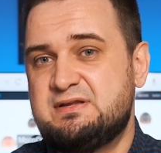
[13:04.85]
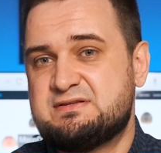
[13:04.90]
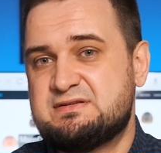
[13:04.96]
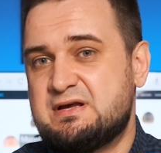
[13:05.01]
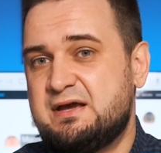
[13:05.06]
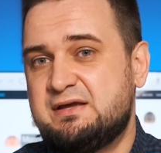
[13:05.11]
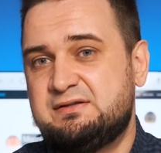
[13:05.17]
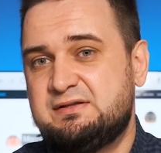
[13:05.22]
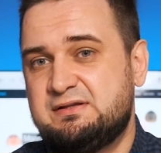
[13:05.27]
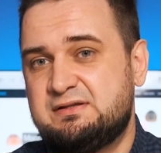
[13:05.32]

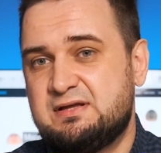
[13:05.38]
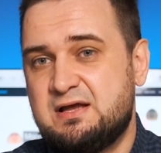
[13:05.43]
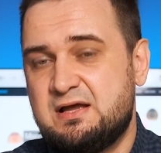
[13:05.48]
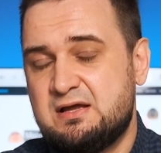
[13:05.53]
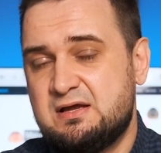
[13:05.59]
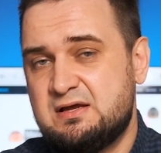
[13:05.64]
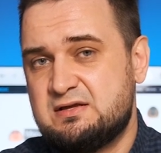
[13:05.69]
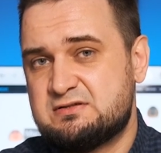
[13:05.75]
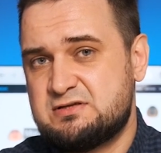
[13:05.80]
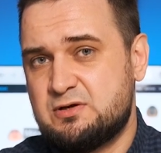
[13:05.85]
inside it.
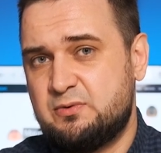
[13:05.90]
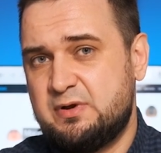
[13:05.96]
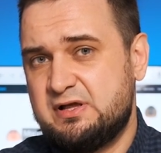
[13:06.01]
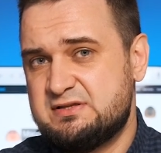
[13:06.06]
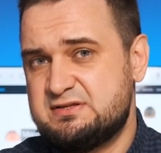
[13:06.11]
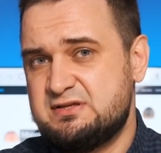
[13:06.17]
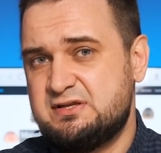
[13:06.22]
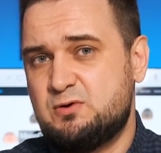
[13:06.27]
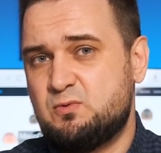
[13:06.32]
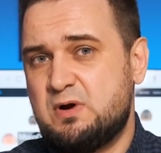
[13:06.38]
So
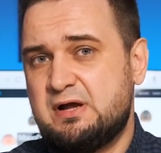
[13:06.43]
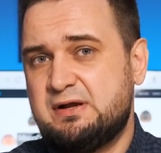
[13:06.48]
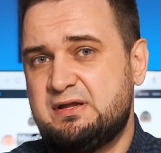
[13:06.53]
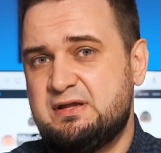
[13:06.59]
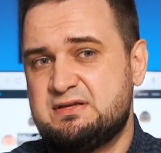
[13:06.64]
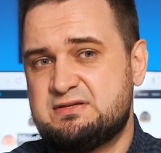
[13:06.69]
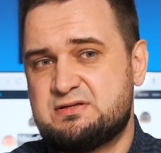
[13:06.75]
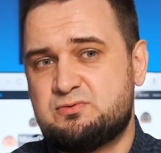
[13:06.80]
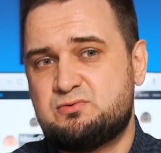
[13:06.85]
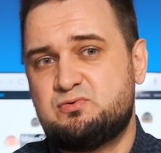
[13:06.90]
LCD-1
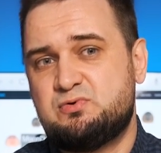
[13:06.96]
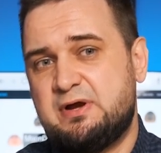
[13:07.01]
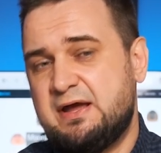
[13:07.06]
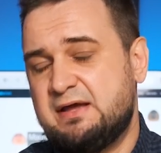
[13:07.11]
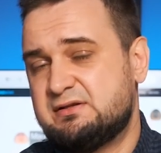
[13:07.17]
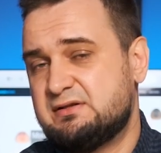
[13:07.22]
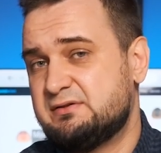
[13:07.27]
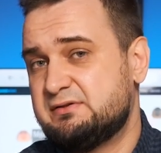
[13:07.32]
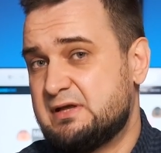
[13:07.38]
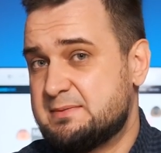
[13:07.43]
is
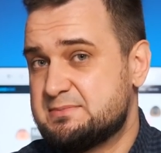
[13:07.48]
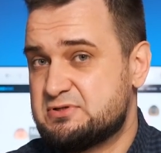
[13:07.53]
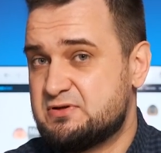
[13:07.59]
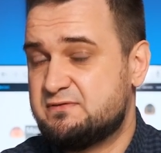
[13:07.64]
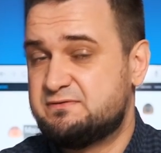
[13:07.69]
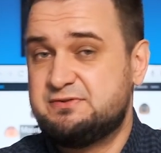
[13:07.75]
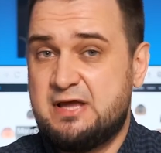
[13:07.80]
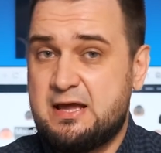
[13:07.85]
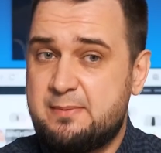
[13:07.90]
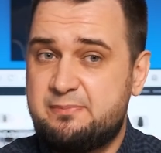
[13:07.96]
great in terms
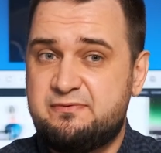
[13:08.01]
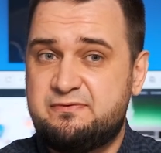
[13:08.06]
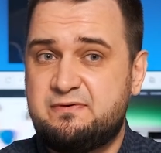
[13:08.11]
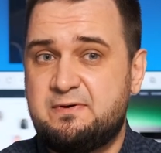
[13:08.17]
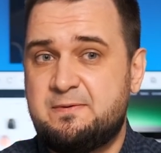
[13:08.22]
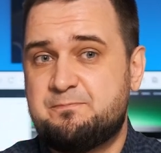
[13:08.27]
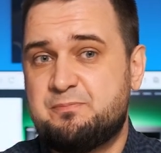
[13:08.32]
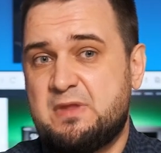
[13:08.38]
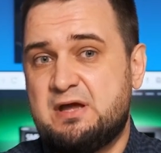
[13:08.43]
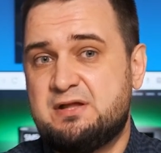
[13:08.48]
of depth
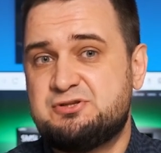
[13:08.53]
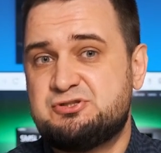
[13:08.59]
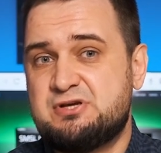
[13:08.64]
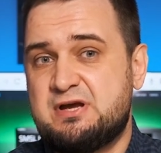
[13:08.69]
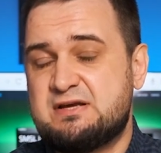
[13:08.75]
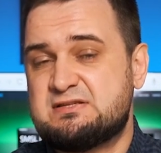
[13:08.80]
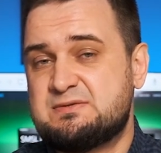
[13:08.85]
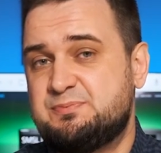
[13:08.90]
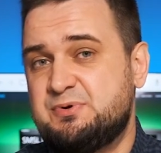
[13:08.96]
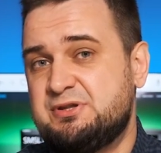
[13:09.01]
and
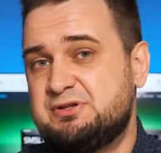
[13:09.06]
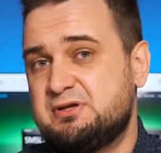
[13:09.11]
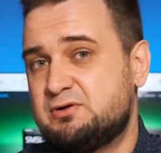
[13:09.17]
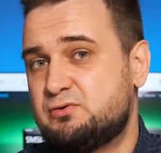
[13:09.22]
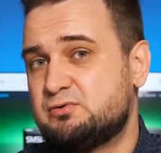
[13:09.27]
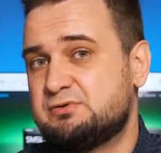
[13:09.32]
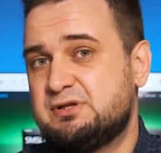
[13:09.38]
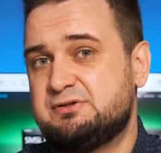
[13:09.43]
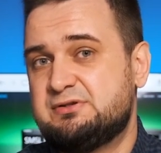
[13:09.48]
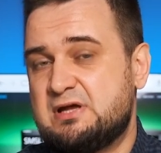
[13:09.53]
just pretty
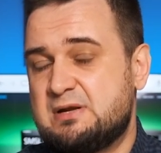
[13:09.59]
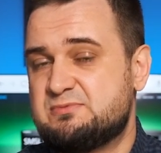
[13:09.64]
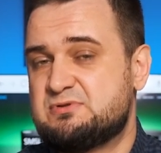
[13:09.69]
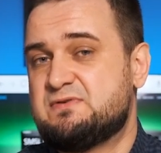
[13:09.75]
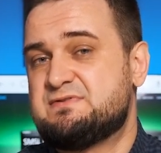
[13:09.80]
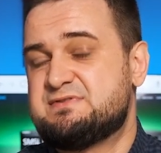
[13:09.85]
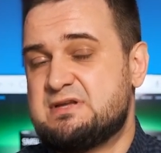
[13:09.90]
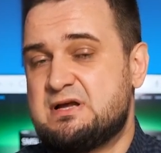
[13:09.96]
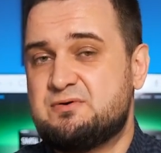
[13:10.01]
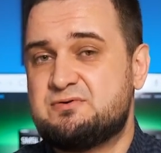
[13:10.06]
good in terms
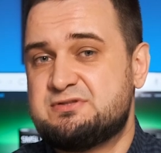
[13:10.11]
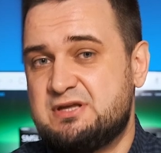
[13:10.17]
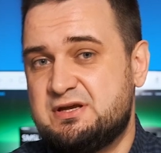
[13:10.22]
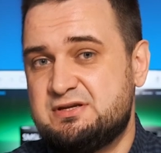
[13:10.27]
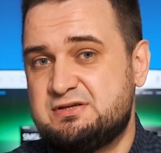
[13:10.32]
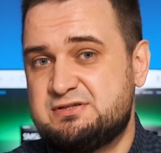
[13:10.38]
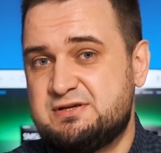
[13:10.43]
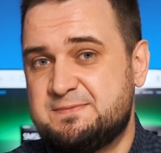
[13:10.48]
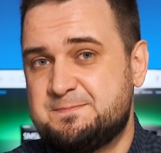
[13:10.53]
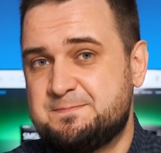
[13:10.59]
of
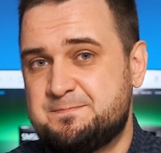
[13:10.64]
soundstage.